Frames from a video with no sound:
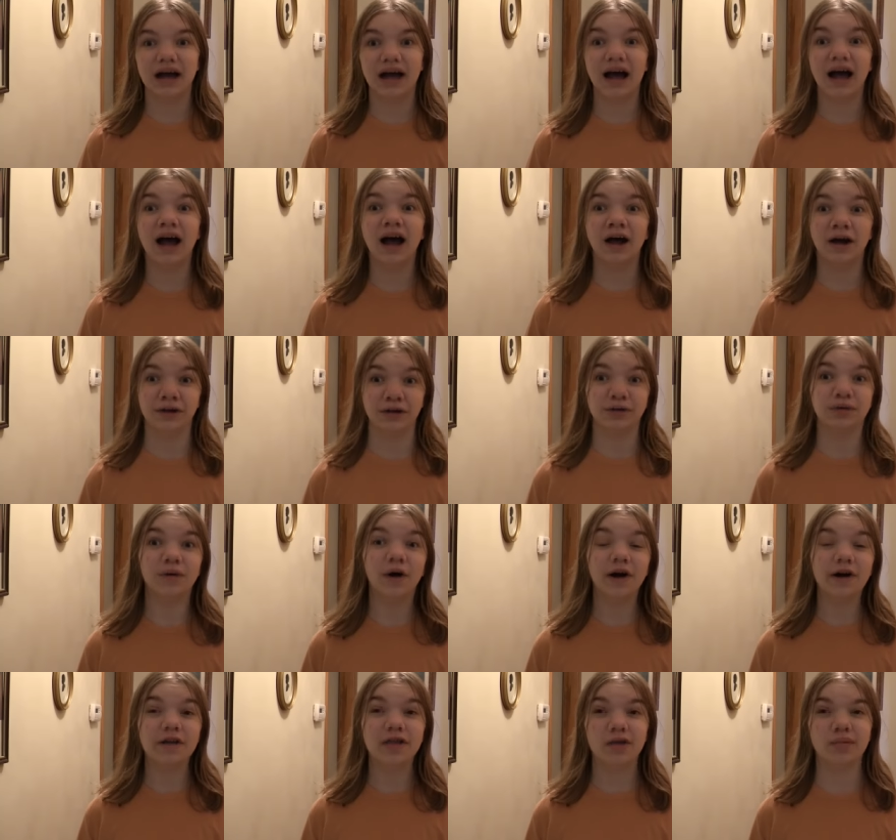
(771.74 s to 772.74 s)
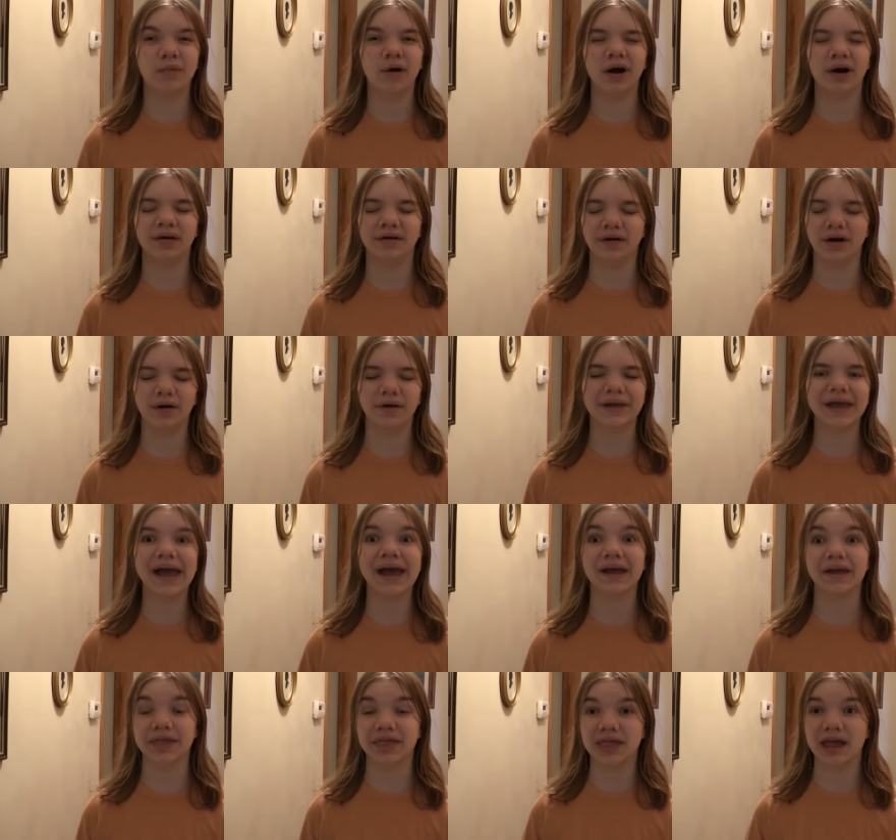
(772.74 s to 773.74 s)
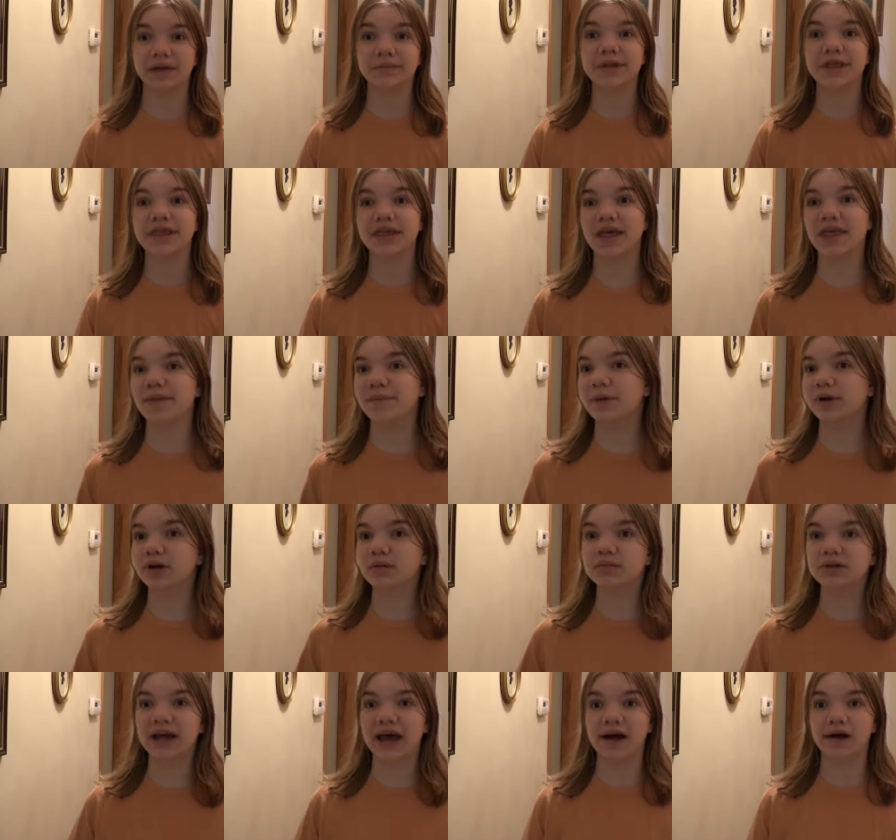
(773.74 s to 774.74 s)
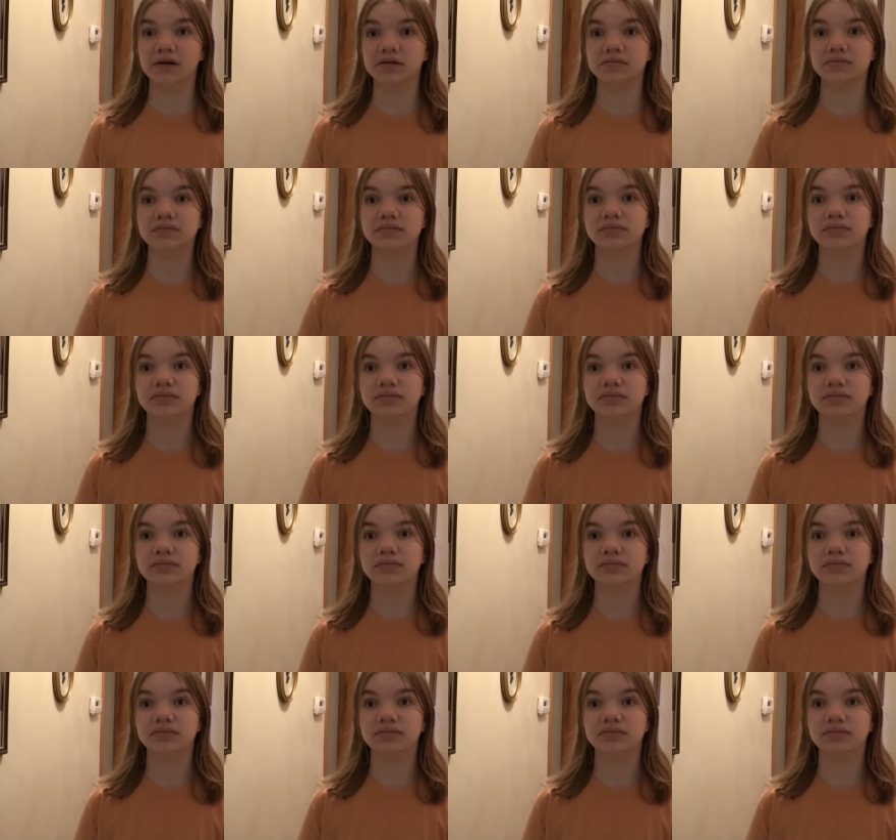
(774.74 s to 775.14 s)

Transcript: Ah, you are smart. Okay, Simon says put him down.